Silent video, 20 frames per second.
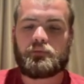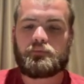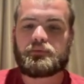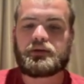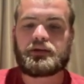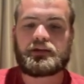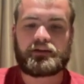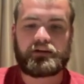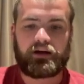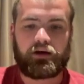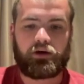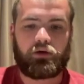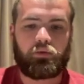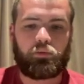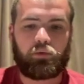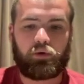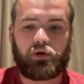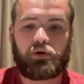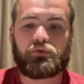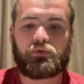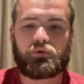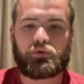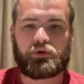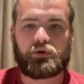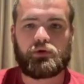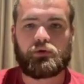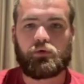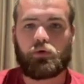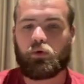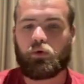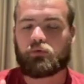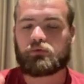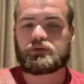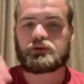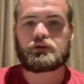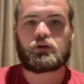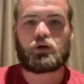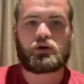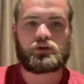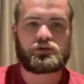P and L work for you over
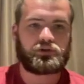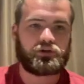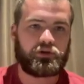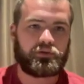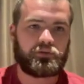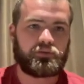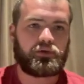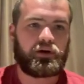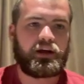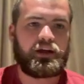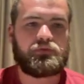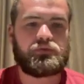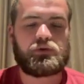the long term, right?